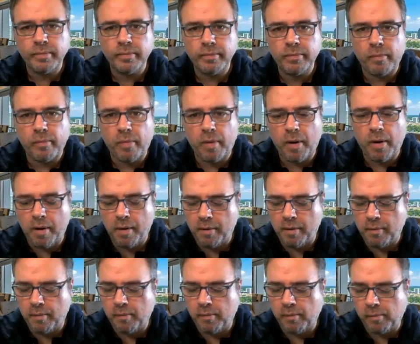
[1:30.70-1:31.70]

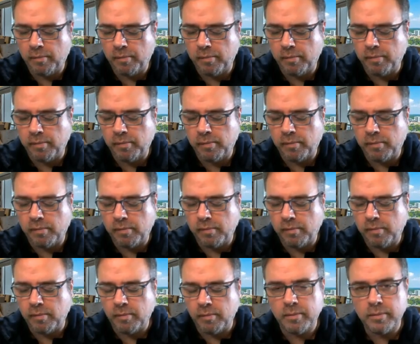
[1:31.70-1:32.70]

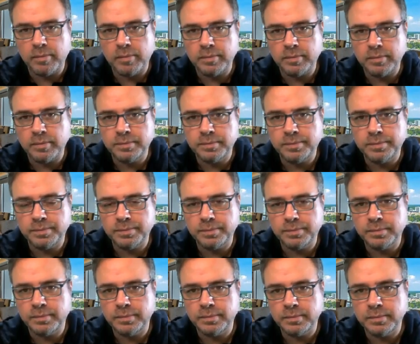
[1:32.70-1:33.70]

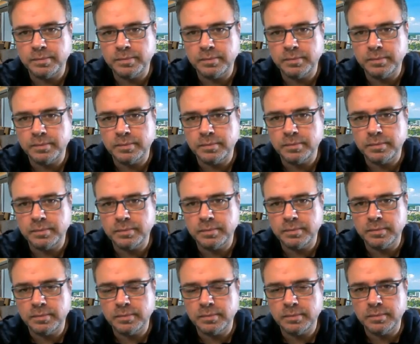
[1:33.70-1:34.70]

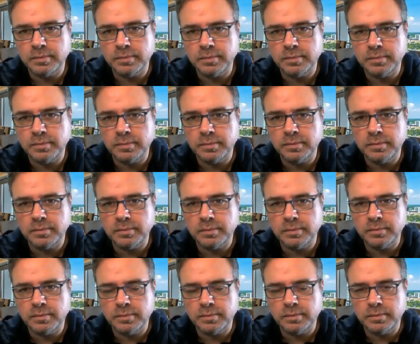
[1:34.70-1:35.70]

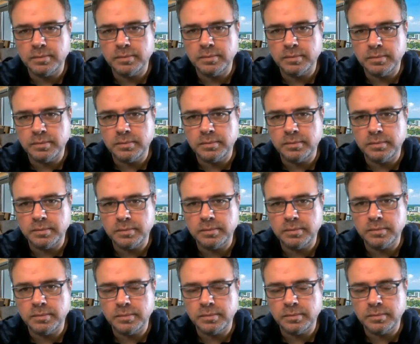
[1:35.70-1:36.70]

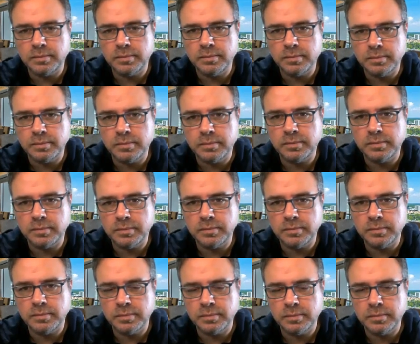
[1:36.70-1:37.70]

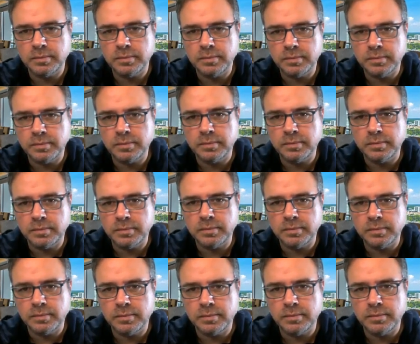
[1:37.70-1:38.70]
[no speech]